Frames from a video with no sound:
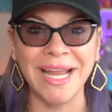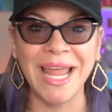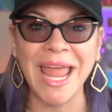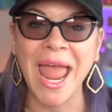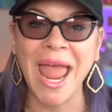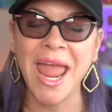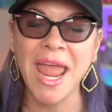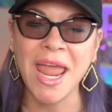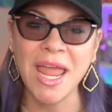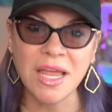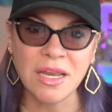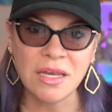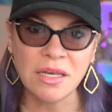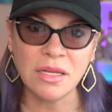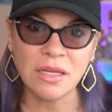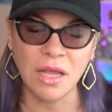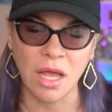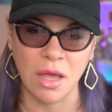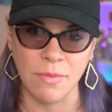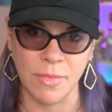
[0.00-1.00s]
can
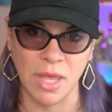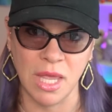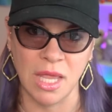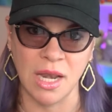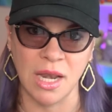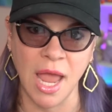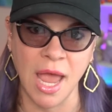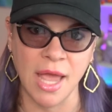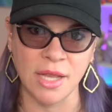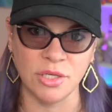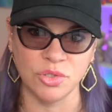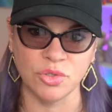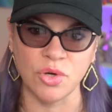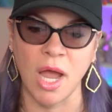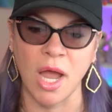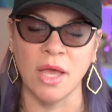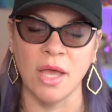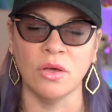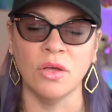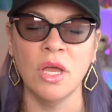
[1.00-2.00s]
come in at
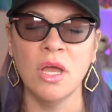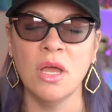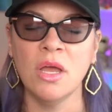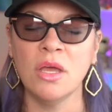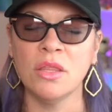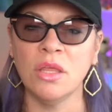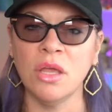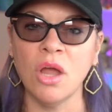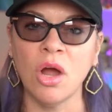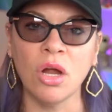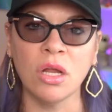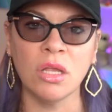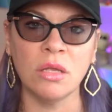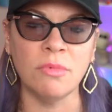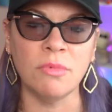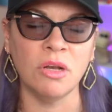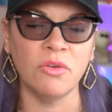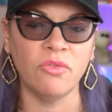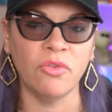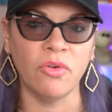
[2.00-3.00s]
trial. The
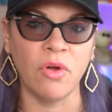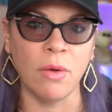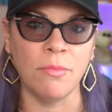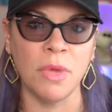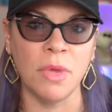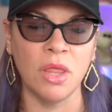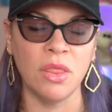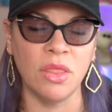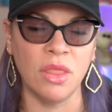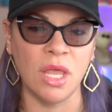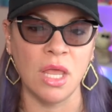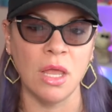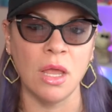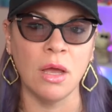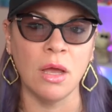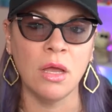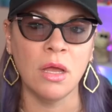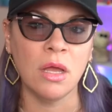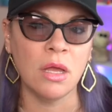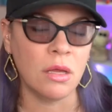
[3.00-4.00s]
argument from the,
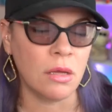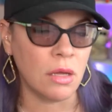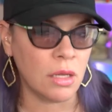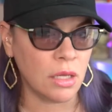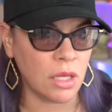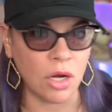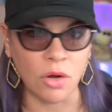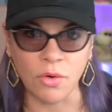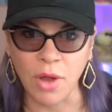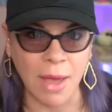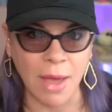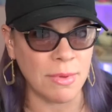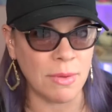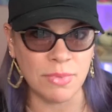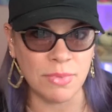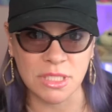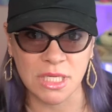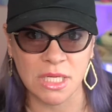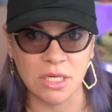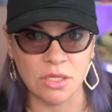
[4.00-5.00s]
you know, Gabby
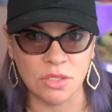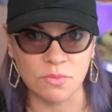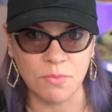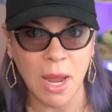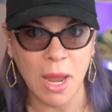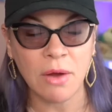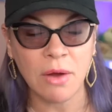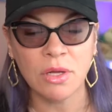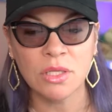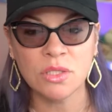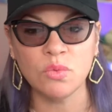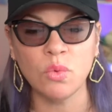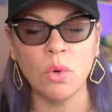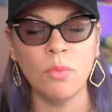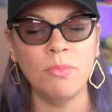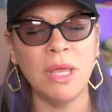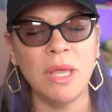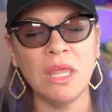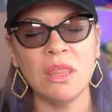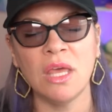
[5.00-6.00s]
Petito's parents will
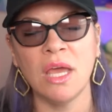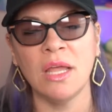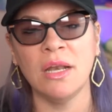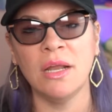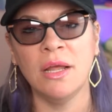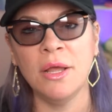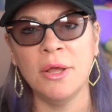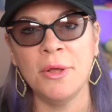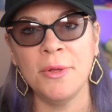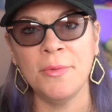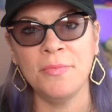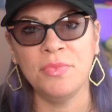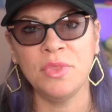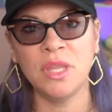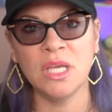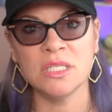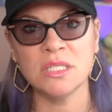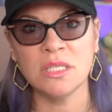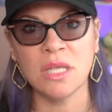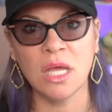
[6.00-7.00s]
be that
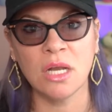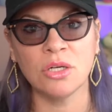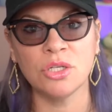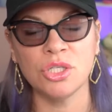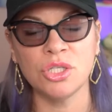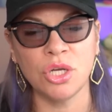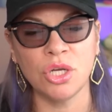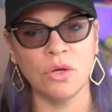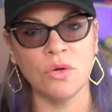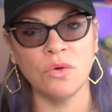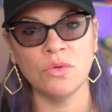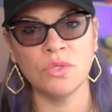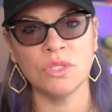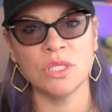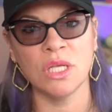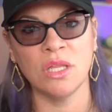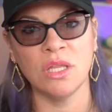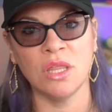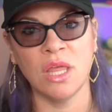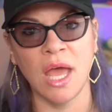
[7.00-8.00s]
this letter shows
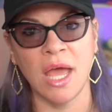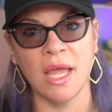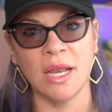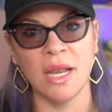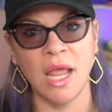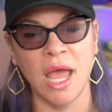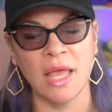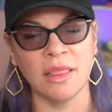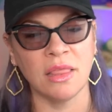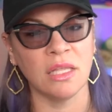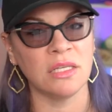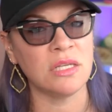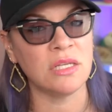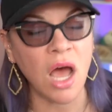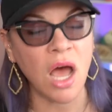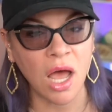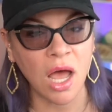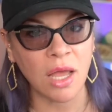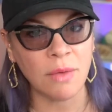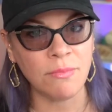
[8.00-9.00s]
that at the
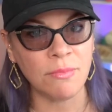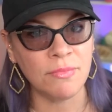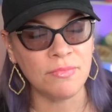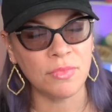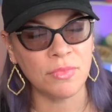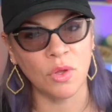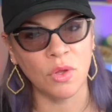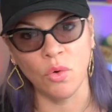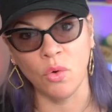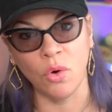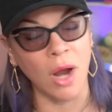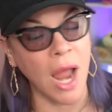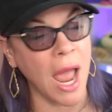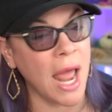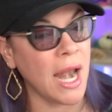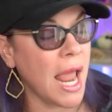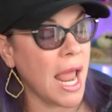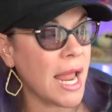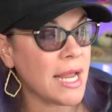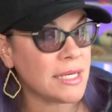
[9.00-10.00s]
time or
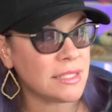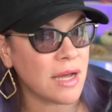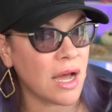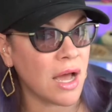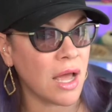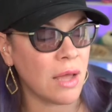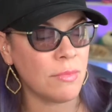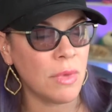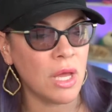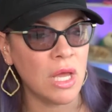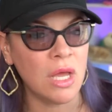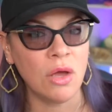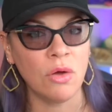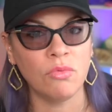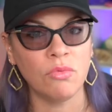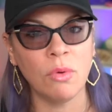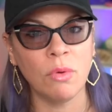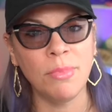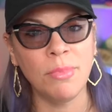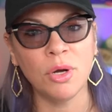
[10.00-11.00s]
at a time,
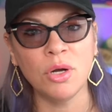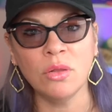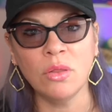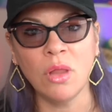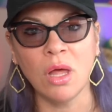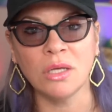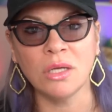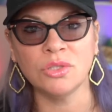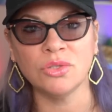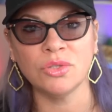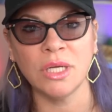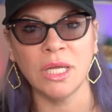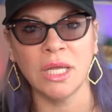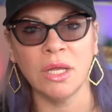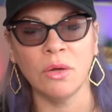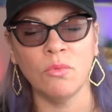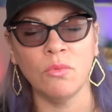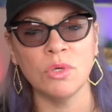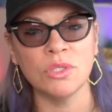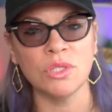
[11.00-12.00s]
Roberta
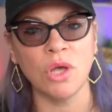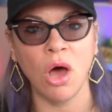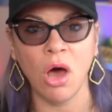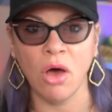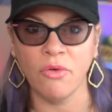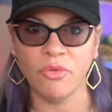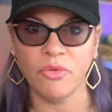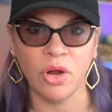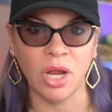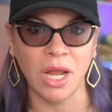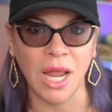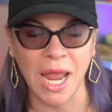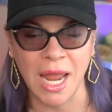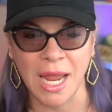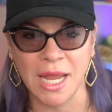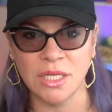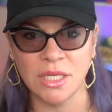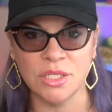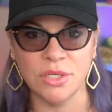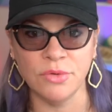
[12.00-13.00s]
Laundry was offering
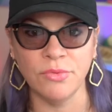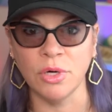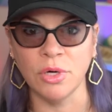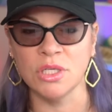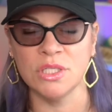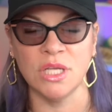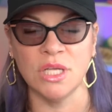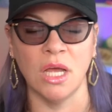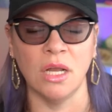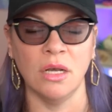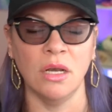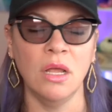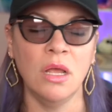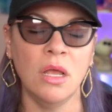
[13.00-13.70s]
aid to her son.